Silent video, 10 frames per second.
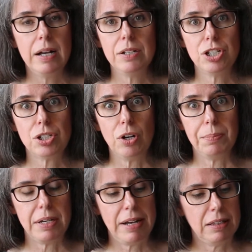She
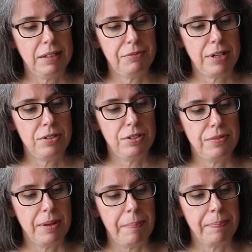stopped directly in front of
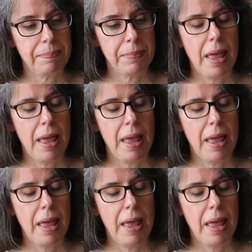them.